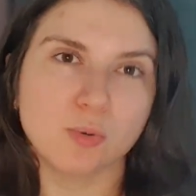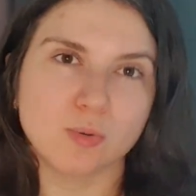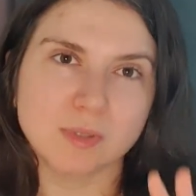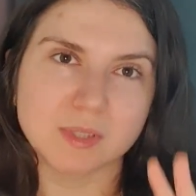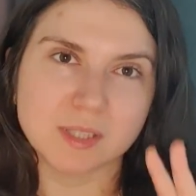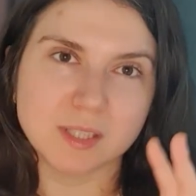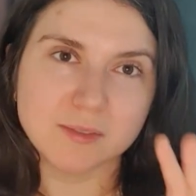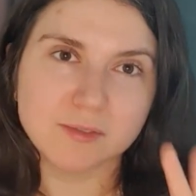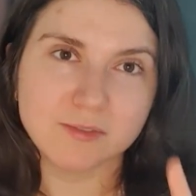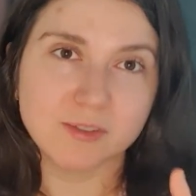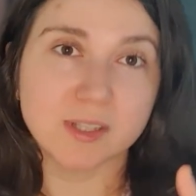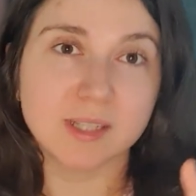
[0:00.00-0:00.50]

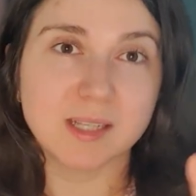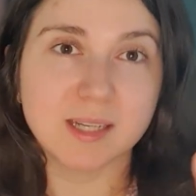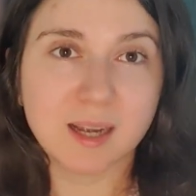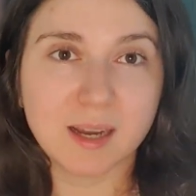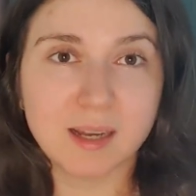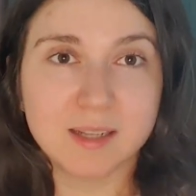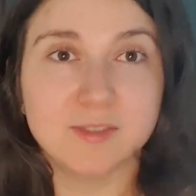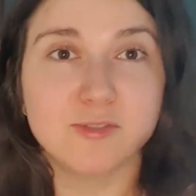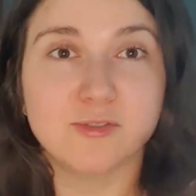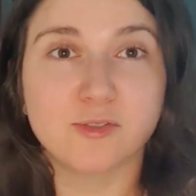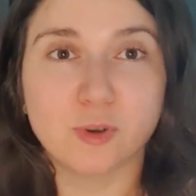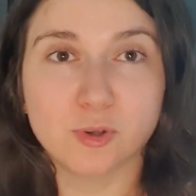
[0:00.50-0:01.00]
Different
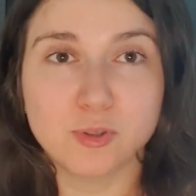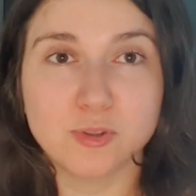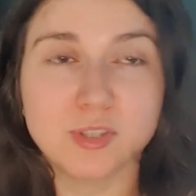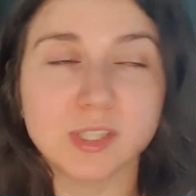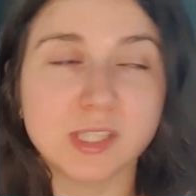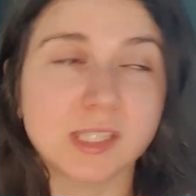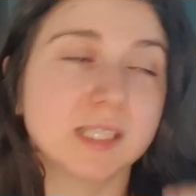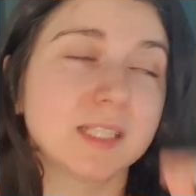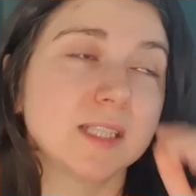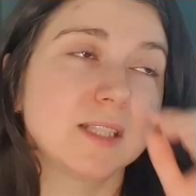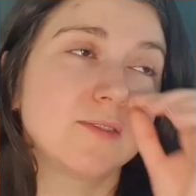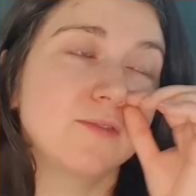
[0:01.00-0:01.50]
kind of
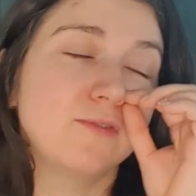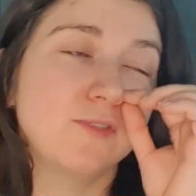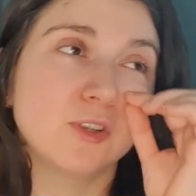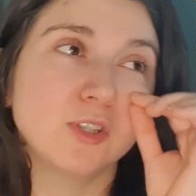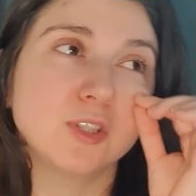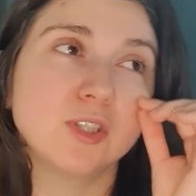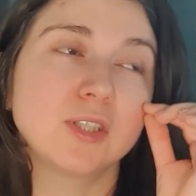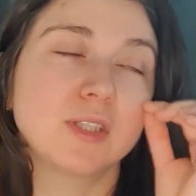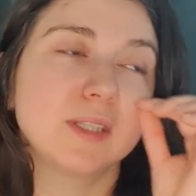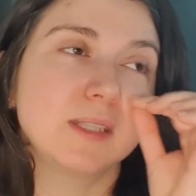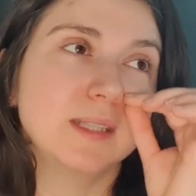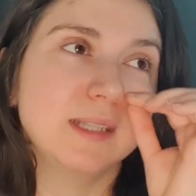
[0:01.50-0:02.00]
context.
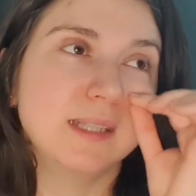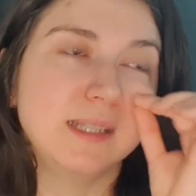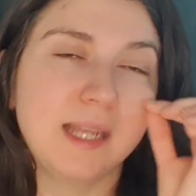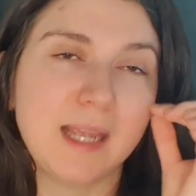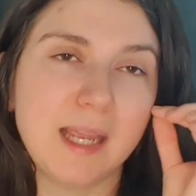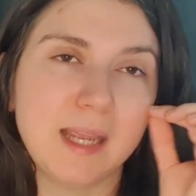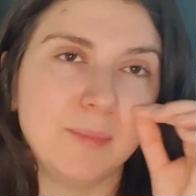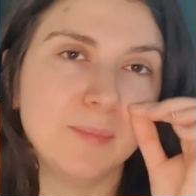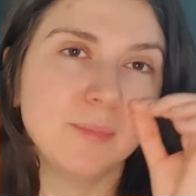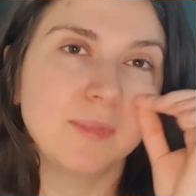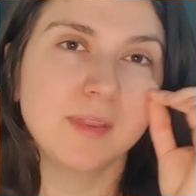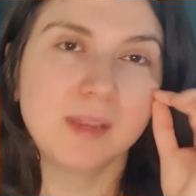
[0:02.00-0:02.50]
First,
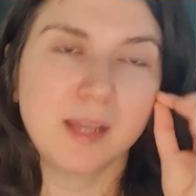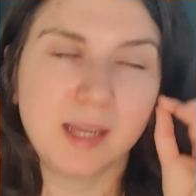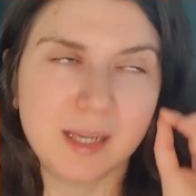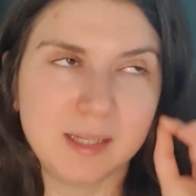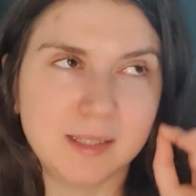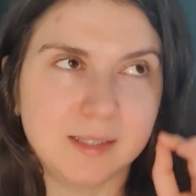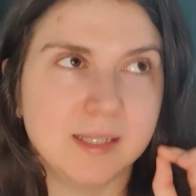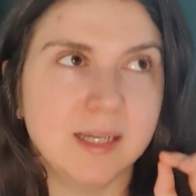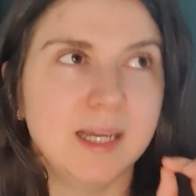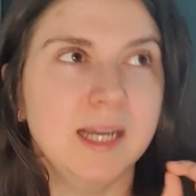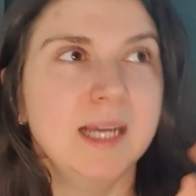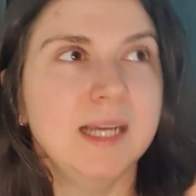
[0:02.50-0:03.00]
name that.